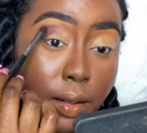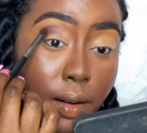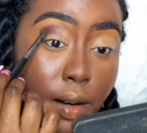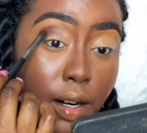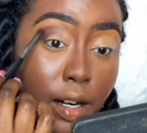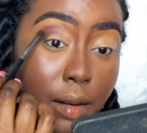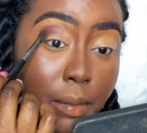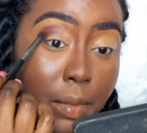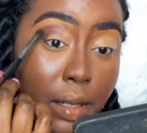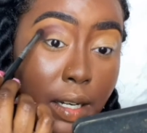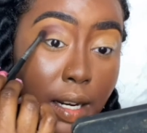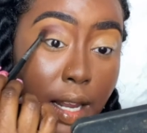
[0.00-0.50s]

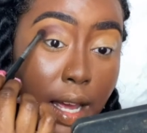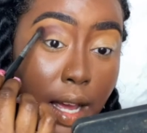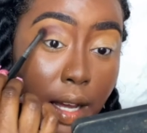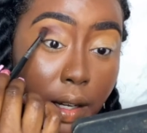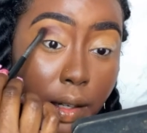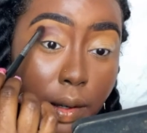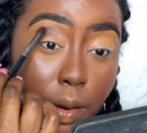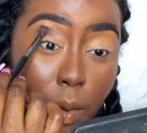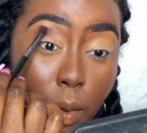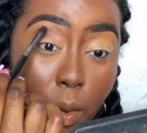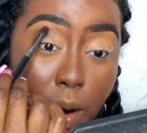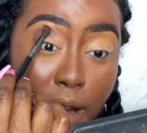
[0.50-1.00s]
but not
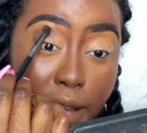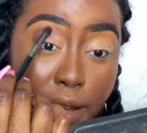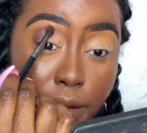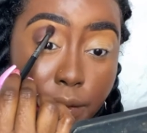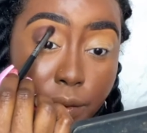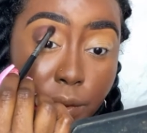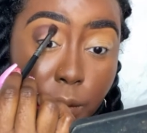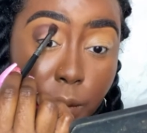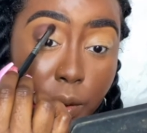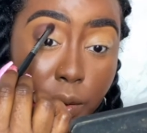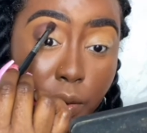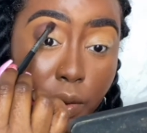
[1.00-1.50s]
quite
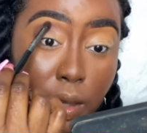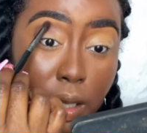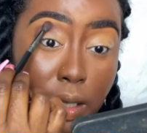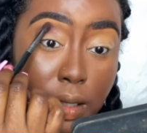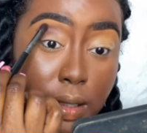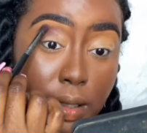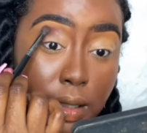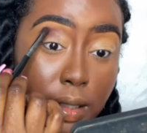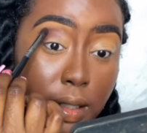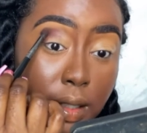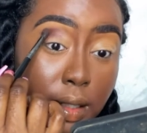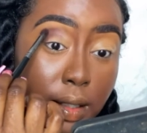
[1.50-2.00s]
for this
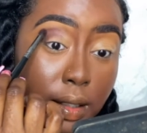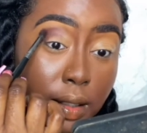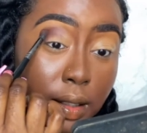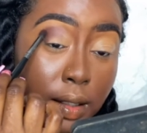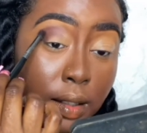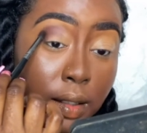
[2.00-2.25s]
look.